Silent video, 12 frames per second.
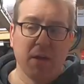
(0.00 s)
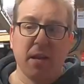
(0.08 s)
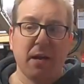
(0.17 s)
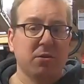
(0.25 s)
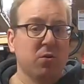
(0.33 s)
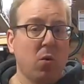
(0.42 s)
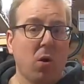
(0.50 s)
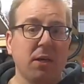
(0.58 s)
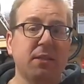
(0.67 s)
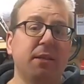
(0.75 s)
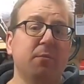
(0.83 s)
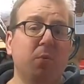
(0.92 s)
Now it's quite a
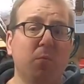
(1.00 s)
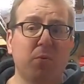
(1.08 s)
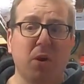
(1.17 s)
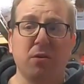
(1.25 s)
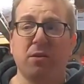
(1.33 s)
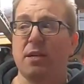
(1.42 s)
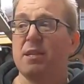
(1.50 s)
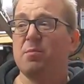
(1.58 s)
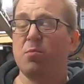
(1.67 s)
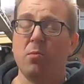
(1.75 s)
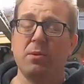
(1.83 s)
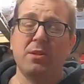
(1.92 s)
simple process,
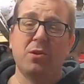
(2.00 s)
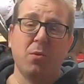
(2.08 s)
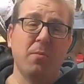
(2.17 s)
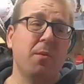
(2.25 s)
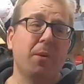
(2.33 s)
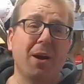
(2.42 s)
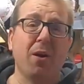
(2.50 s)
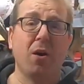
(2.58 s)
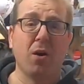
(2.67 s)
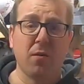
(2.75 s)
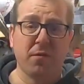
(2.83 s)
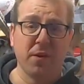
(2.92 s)
probably took me about
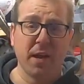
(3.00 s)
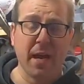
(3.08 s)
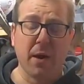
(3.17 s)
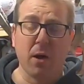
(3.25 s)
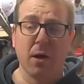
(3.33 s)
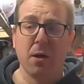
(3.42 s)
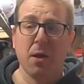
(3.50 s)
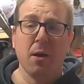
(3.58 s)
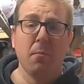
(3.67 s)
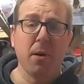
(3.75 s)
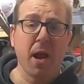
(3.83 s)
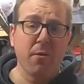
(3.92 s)
half an hour.
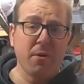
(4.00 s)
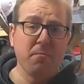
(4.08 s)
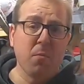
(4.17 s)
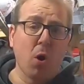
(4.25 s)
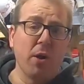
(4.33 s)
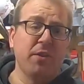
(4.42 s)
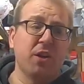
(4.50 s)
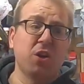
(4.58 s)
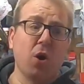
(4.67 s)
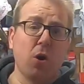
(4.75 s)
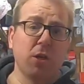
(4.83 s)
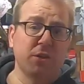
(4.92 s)
Bear in mind the
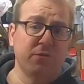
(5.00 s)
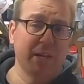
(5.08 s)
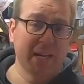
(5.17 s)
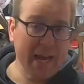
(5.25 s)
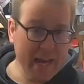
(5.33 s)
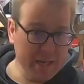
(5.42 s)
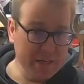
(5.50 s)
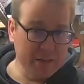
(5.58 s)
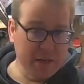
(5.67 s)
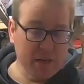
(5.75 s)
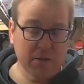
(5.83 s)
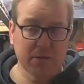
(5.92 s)
guys are in
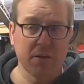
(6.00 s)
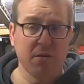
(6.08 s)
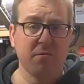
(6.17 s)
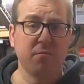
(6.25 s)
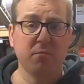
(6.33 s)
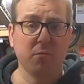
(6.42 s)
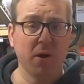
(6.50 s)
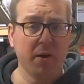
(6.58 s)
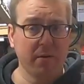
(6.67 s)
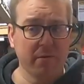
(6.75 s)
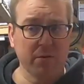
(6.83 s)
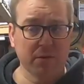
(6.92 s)
Canada, so
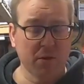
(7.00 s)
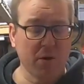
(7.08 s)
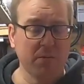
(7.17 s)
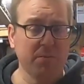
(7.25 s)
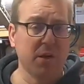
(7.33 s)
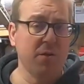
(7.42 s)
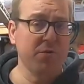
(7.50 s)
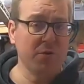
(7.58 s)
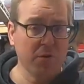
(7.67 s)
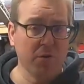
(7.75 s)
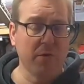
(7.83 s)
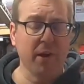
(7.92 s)
wherever time zone
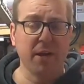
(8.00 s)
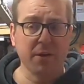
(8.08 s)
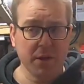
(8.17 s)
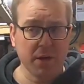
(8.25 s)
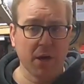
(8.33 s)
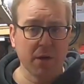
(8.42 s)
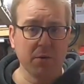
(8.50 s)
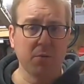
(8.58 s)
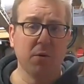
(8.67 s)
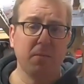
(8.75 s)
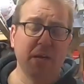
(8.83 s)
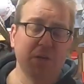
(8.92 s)
you're in, you know, you want
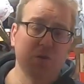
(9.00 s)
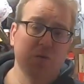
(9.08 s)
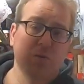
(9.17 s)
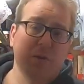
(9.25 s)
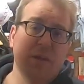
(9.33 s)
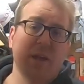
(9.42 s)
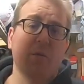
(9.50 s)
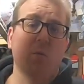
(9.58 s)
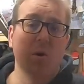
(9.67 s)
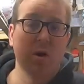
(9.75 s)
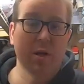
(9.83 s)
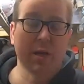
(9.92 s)
to make sure that they're
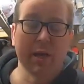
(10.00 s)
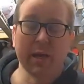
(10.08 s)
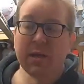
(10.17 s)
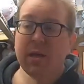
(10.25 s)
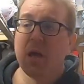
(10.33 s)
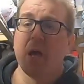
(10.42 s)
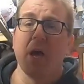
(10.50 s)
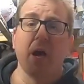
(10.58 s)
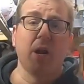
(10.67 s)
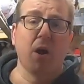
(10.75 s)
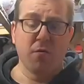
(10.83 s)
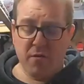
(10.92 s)
working.
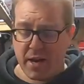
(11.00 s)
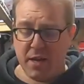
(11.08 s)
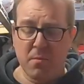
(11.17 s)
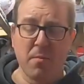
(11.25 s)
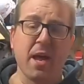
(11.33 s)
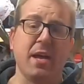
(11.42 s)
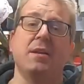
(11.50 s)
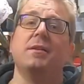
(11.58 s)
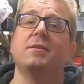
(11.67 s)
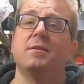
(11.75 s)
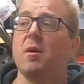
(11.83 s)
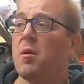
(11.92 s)
And I
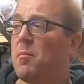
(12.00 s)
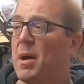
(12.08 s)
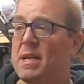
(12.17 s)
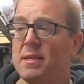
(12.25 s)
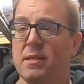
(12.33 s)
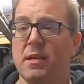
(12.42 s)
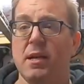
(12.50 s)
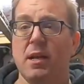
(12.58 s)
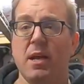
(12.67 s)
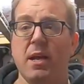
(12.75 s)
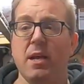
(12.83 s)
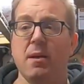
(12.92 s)
recommend
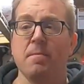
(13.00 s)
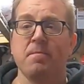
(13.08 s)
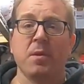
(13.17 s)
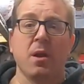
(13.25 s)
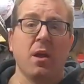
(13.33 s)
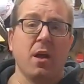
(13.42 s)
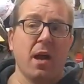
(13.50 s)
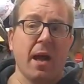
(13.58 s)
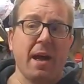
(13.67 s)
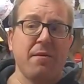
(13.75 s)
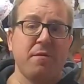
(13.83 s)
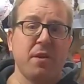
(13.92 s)
basically
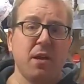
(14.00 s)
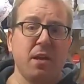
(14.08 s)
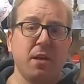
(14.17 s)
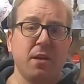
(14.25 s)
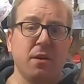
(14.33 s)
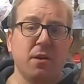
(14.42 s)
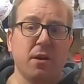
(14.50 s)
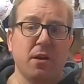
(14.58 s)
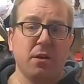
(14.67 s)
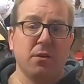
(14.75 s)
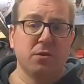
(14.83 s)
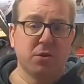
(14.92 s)
having
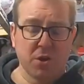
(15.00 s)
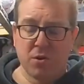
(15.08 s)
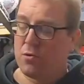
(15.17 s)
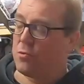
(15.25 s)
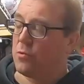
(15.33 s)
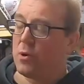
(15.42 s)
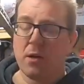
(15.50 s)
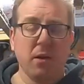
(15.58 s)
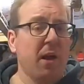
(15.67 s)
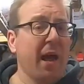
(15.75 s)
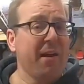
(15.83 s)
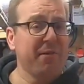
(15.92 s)

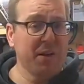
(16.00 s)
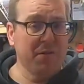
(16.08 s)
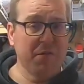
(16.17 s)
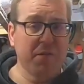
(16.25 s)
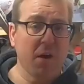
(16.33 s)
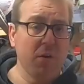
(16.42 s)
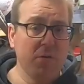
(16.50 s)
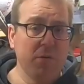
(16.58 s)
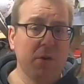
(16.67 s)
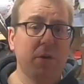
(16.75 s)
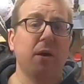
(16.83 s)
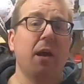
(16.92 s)
a phone
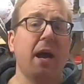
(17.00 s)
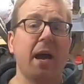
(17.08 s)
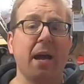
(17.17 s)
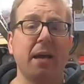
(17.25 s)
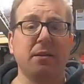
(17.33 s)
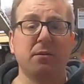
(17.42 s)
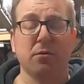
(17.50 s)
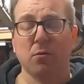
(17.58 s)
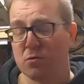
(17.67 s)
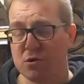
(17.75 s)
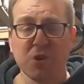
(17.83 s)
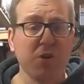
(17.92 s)

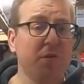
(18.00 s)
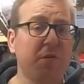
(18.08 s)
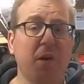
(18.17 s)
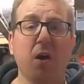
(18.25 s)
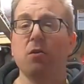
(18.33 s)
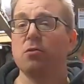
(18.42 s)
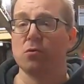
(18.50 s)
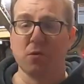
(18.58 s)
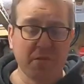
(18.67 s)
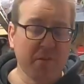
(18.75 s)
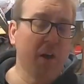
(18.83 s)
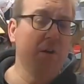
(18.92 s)
or 2 phones, or a
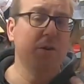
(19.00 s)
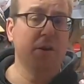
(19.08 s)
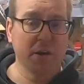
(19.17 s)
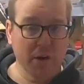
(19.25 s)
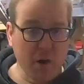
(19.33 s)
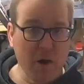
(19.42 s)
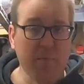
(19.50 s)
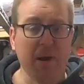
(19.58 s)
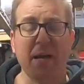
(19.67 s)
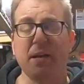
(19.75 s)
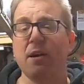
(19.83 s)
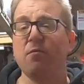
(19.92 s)
phone and an
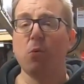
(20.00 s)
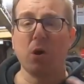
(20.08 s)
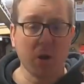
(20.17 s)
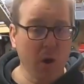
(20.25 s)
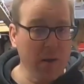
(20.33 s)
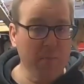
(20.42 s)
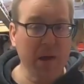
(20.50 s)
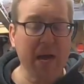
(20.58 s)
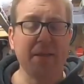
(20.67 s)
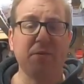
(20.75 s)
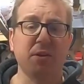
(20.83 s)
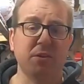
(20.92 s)
iPad. Have one
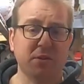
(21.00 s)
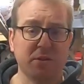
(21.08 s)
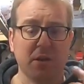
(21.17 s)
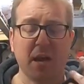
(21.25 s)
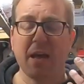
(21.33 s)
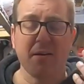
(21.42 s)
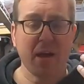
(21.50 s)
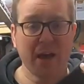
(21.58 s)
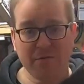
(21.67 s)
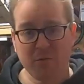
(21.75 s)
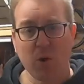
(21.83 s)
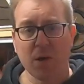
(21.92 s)
iPad
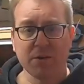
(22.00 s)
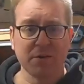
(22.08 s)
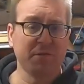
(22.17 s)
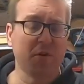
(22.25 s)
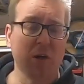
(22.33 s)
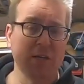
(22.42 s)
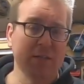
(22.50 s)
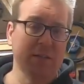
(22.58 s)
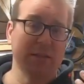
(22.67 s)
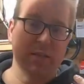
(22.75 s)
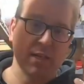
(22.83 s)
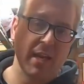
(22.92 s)
have one device
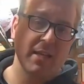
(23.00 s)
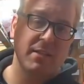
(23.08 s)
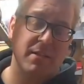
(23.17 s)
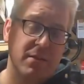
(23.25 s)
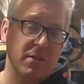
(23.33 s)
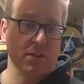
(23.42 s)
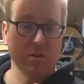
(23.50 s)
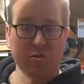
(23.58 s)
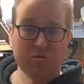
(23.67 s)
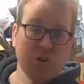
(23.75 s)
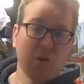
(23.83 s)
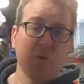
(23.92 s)
that's connected to the
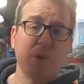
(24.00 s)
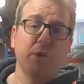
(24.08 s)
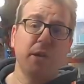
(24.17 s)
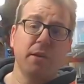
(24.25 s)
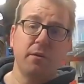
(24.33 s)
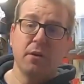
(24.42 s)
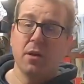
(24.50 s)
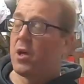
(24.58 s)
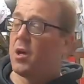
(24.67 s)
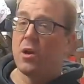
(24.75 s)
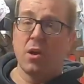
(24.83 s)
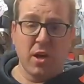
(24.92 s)
control unit,
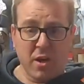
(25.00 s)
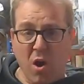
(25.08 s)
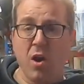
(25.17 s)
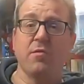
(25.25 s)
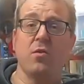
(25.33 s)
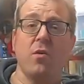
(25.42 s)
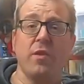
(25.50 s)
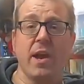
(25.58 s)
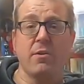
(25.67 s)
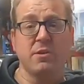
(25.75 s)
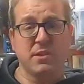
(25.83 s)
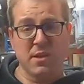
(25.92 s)
like I've got
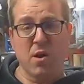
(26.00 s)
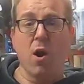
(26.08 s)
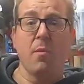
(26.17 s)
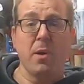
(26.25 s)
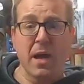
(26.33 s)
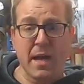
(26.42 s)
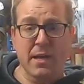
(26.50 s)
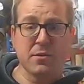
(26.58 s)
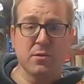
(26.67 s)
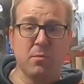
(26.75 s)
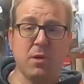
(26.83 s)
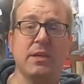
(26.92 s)
there is an iPad
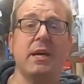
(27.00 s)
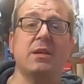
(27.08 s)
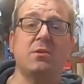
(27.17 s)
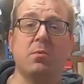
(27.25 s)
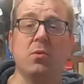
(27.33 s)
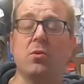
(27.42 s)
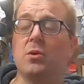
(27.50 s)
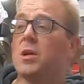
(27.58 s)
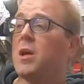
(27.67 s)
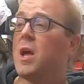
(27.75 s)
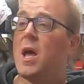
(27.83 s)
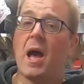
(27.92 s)
on my dashboard,
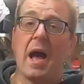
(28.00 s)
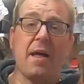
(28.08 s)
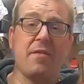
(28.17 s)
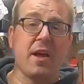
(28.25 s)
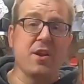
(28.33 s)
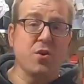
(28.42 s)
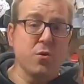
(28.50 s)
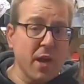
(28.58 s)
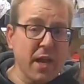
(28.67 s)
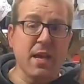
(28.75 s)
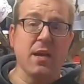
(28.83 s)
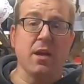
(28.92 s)
and then
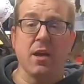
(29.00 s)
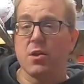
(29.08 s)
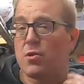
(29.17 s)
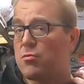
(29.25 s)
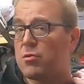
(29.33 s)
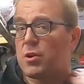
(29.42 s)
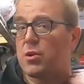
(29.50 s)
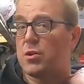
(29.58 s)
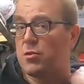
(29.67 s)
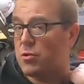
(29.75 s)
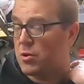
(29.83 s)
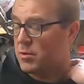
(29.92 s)
you
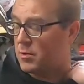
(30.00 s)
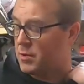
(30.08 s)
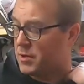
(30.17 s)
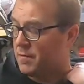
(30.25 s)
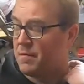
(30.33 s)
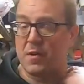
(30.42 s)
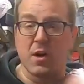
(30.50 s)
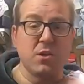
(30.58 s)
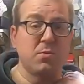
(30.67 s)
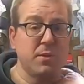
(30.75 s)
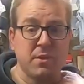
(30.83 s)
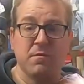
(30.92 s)

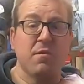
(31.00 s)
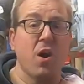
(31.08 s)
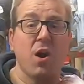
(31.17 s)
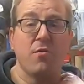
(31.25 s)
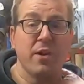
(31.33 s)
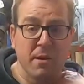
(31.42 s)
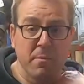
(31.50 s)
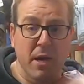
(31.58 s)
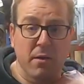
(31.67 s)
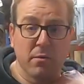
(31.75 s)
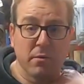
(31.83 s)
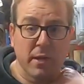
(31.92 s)
converse with them via
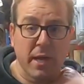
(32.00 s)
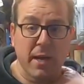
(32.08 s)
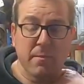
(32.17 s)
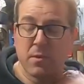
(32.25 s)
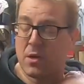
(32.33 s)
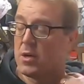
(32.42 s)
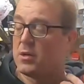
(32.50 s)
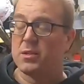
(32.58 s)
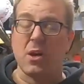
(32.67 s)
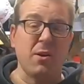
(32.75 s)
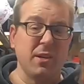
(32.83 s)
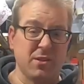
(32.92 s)
email. Yeah,
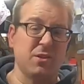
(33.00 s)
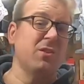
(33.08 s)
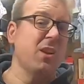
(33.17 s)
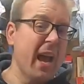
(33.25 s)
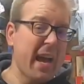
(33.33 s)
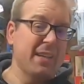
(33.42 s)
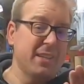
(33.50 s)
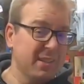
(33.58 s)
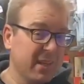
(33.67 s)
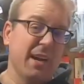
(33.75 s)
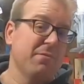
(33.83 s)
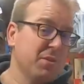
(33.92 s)
so it's just handy
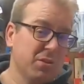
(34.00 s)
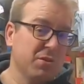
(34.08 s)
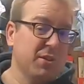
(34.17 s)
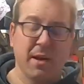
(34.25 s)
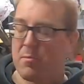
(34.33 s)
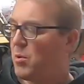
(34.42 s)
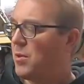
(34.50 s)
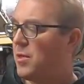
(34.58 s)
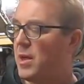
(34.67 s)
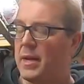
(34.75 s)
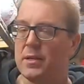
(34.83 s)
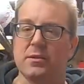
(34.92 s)
to have 2 separate
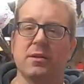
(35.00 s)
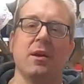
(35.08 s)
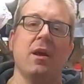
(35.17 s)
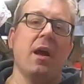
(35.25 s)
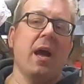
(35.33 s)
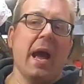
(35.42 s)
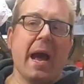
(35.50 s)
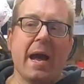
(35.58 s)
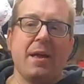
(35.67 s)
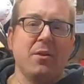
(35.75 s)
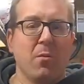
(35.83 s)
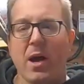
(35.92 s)
things.
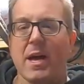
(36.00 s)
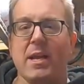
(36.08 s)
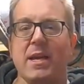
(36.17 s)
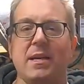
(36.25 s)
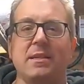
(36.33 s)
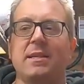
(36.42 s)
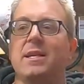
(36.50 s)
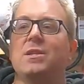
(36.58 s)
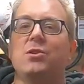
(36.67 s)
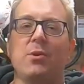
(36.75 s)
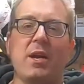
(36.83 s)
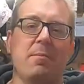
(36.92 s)
And the way it is
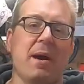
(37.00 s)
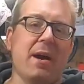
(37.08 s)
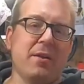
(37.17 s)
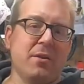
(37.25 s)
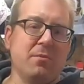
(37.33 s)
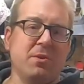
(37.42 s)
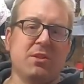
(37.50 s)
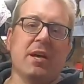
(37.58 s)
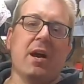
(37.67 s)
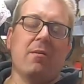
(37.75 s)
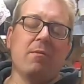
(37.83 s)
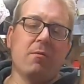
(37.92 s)
you email them, you say,
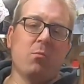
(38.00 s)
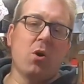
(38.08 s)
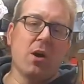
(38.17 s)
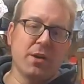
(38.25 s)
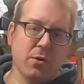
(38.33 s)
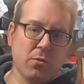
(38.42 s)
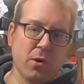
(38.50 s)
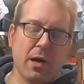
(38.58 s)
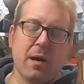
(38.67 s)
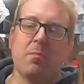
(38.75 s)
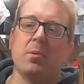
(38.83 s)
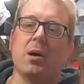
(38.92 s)
I'm wired it all
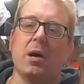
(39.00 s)
up,